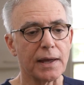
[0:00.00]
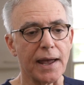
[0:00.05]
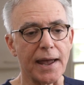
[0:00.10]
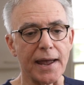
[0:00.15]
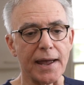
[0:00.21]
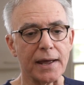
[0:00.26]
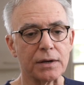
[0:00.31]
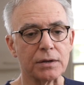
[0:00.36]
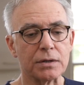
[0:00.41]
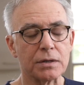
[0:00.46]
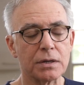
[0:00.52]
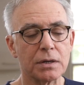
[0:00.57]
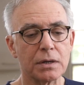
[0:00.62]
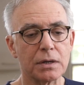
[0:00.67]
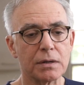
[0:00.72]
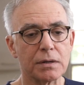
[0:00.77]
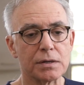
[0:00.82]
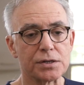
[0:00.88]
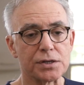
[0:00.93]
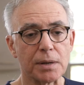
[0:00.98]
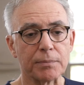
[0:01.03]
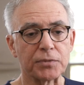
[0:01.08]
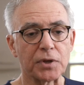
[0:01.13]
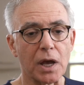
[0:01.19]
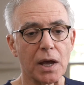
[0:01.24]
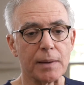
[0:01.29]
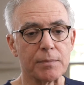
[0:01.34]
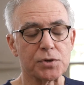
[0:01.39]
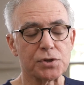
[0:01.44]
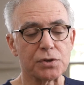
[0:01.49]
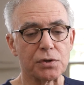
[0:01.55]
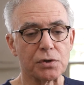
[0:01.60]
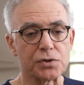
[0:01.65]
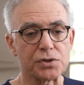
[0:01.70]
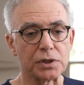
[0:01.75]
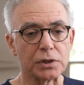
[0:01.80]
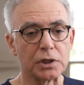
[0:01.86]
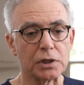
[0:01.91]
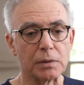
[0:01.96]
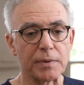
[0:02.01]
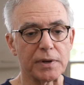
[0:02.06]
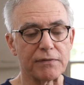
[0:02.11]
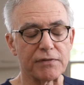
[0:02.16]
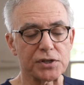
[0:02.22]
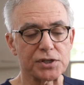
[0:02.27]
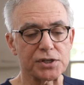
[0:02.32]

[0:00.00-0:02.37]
And sometimes there's a little bit of a